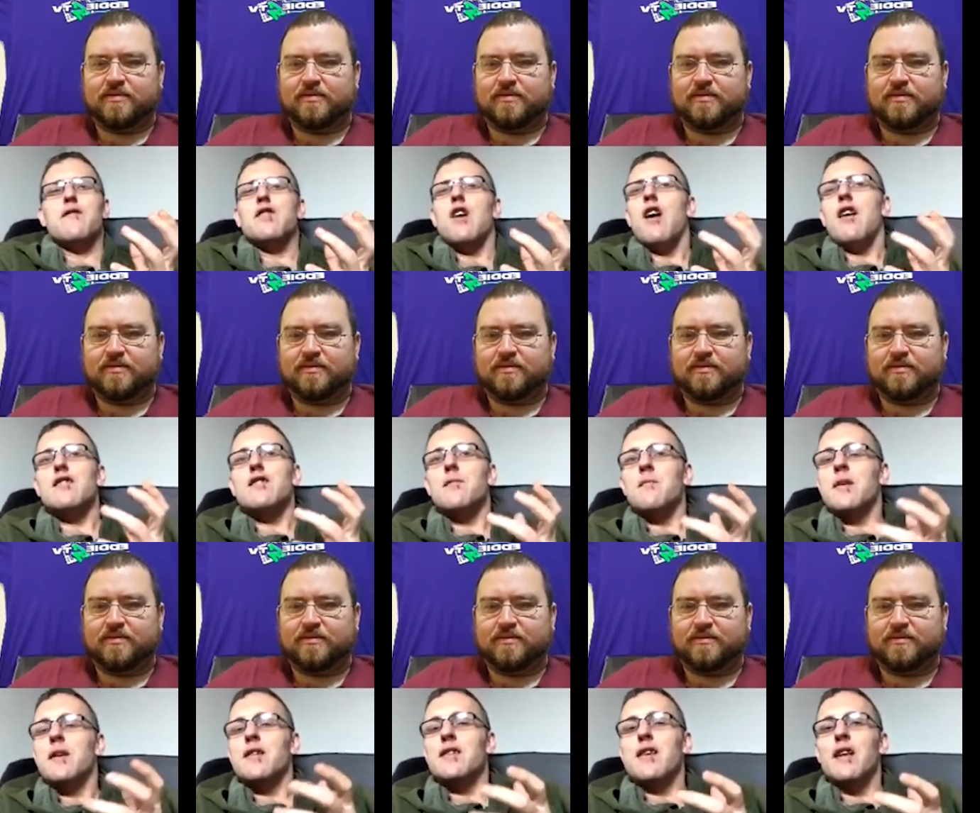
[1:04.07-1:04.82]
Speaker 1: was
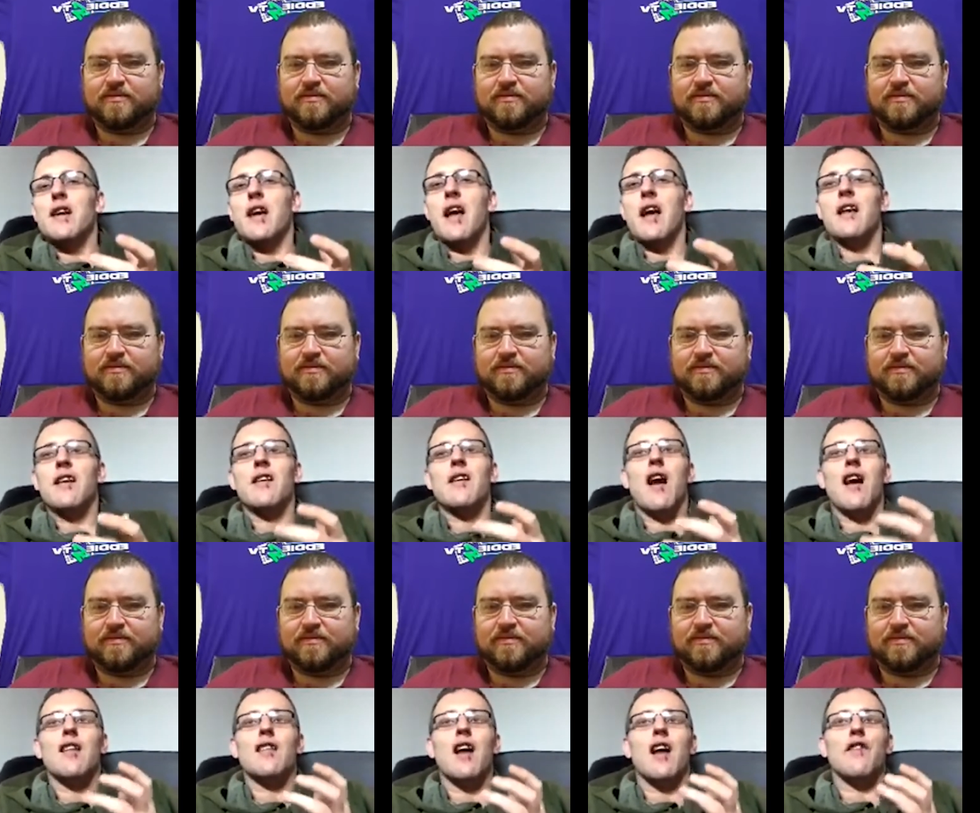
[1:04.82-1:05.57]
awesome because like
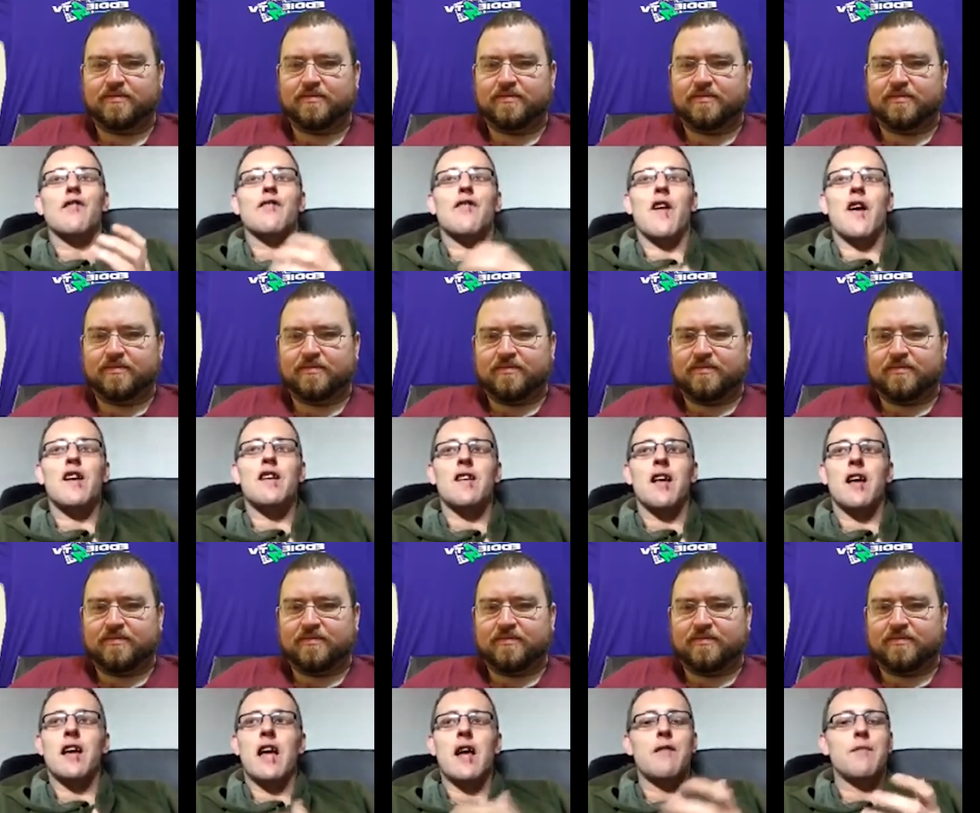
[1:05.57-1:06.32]
not a lot of friends.
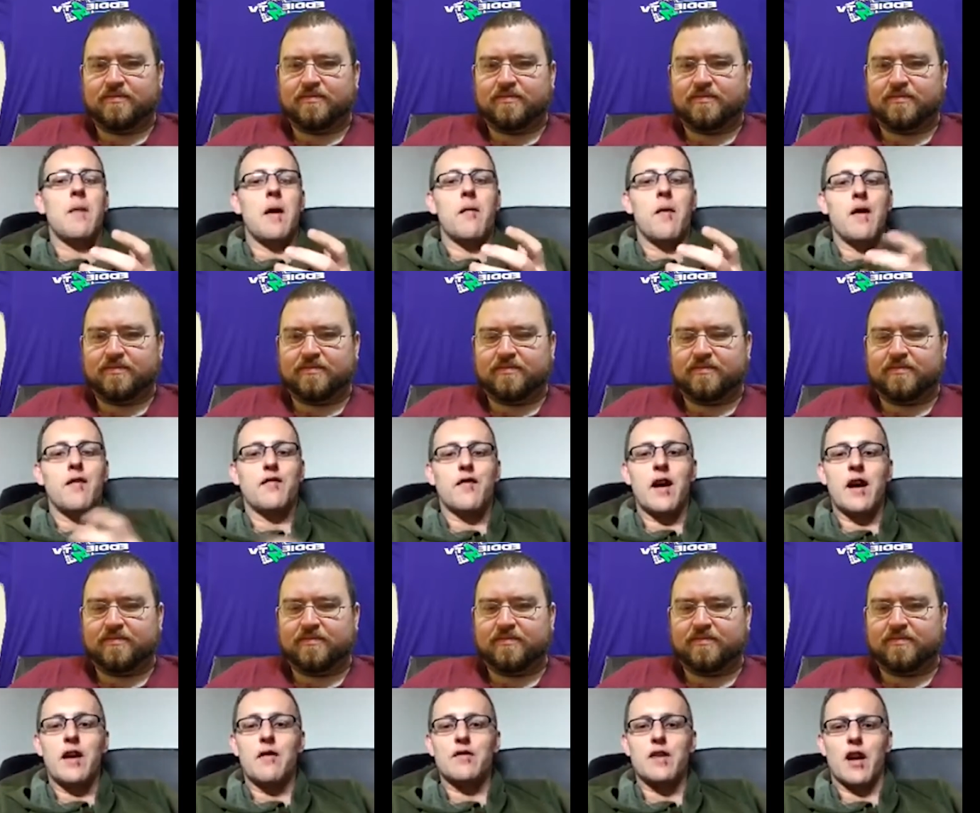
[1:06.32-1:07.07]
like even my one
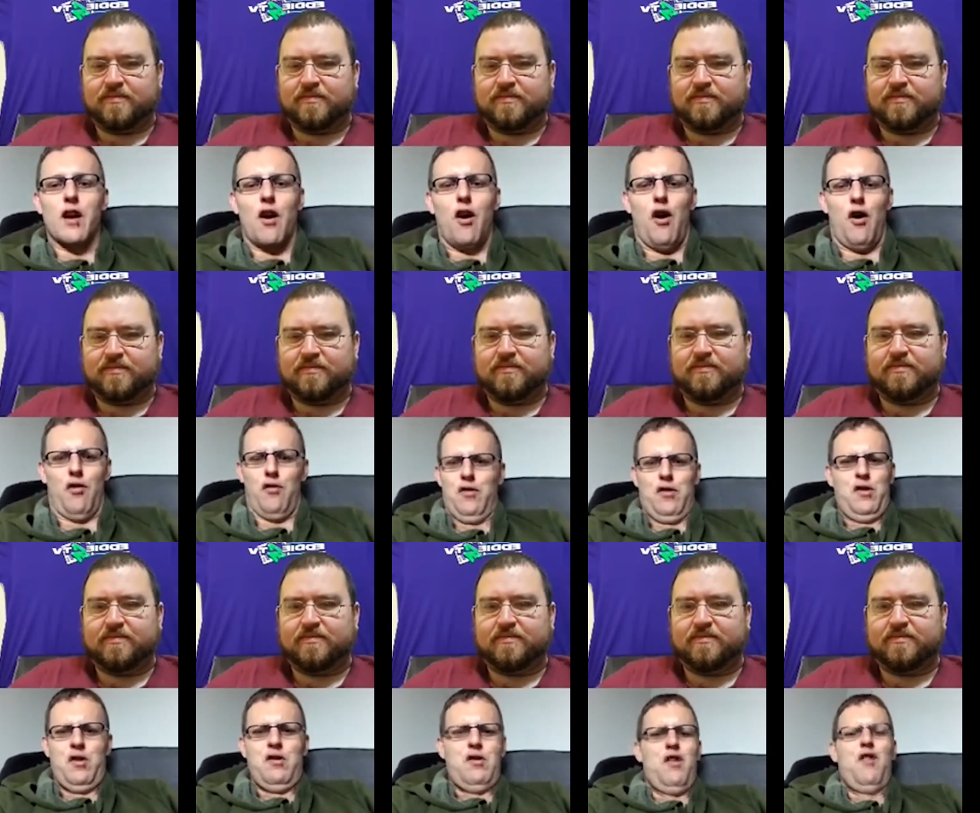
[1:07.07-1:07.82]
friend he was like oh
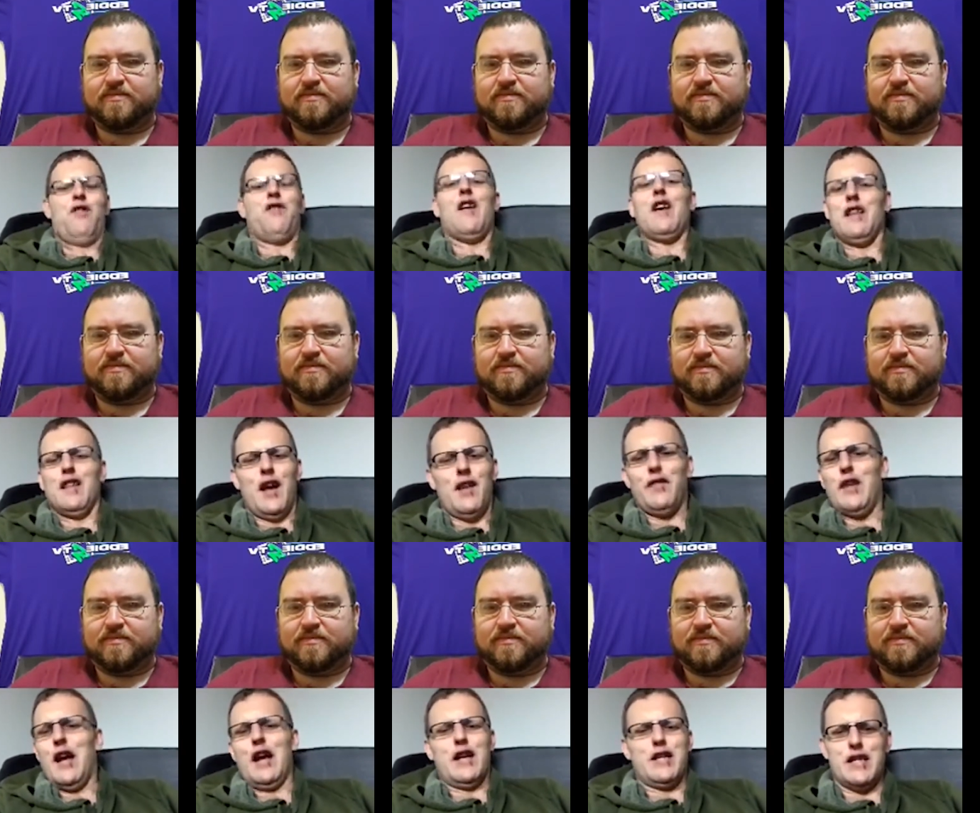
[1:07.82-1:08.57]
fight
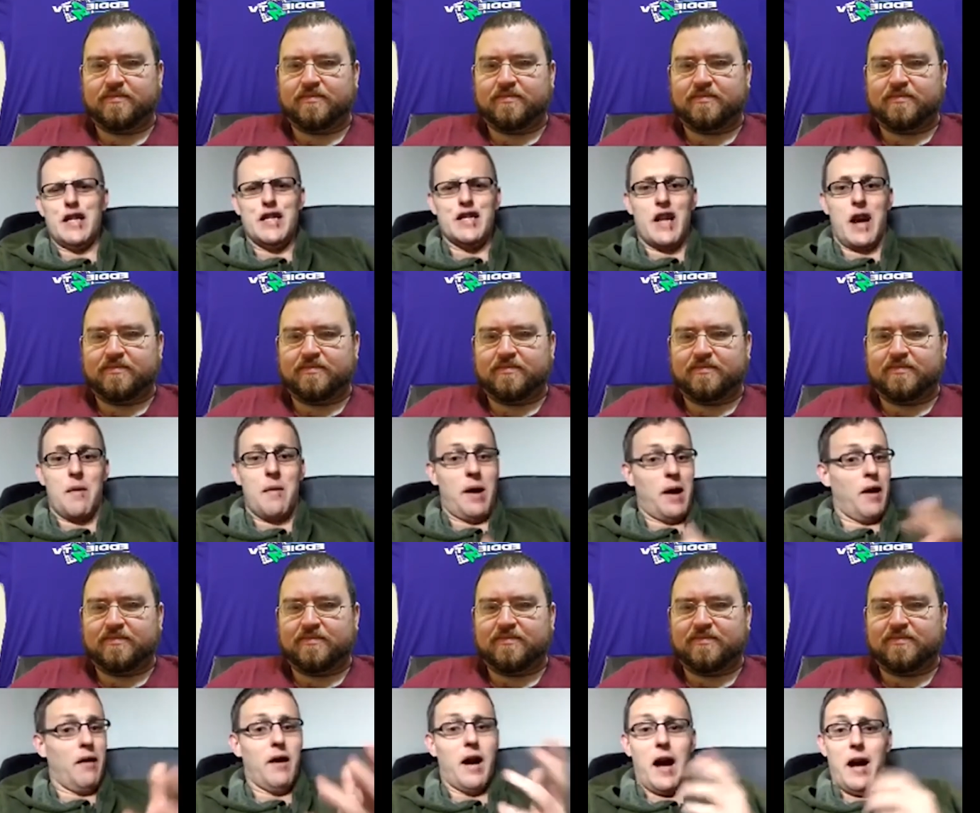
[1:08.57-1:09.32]
left handed's easy and I'm
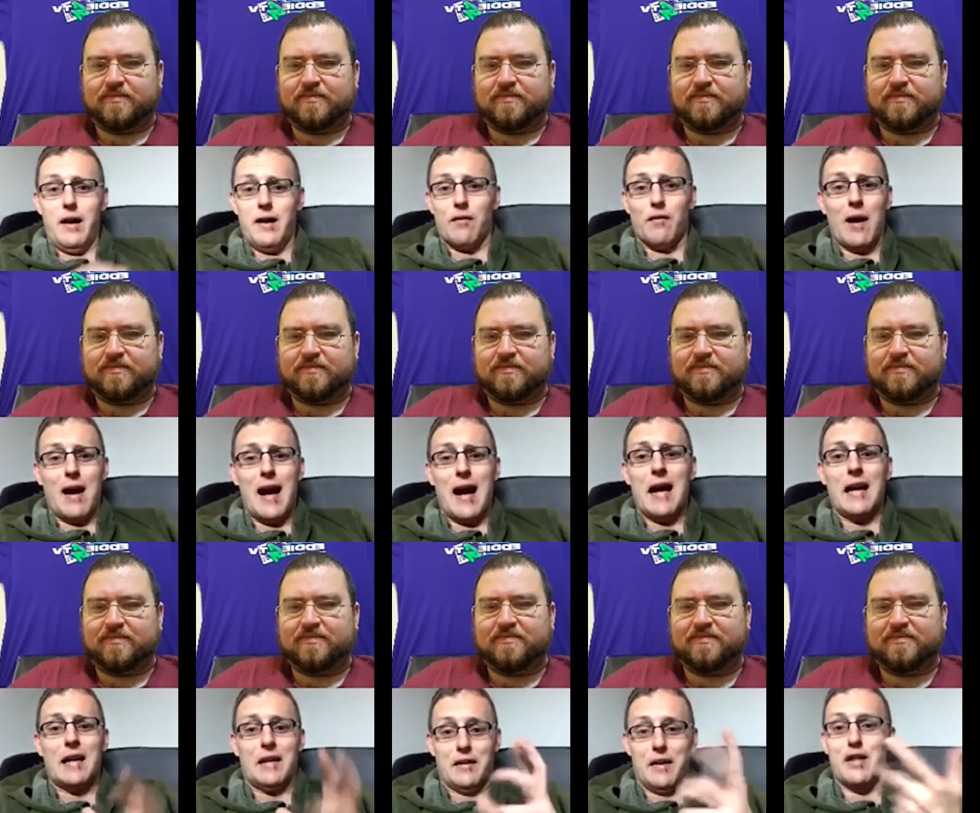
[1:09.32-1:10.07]
like okay you're right
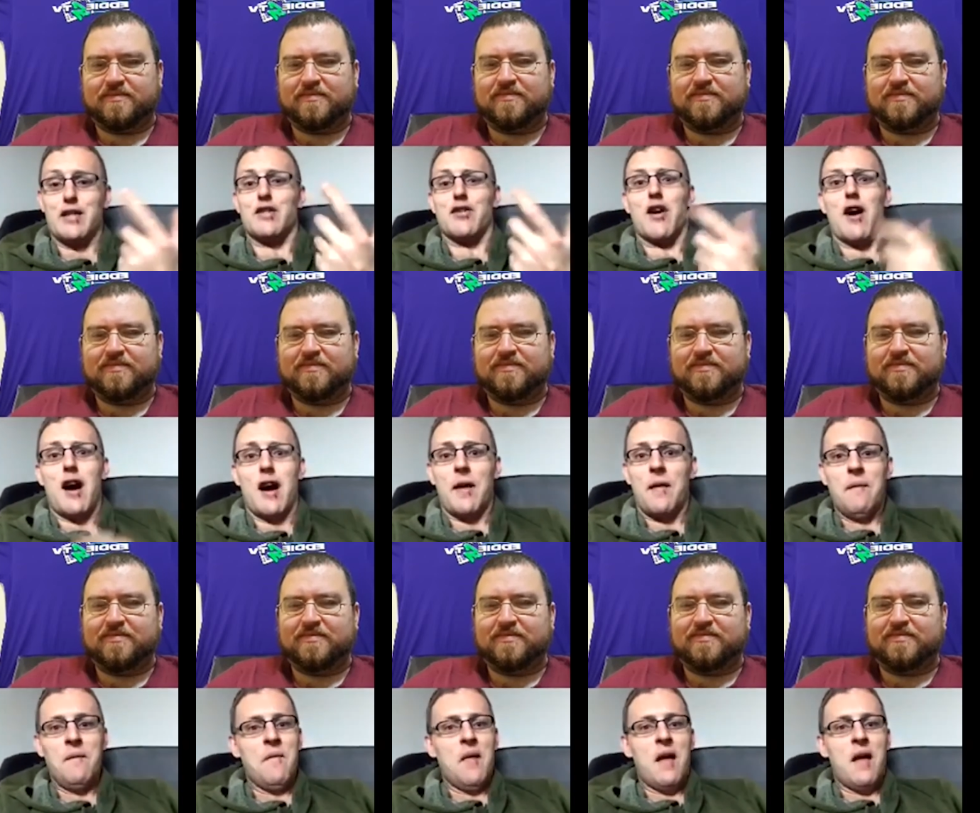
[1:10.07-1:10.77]
handed let's try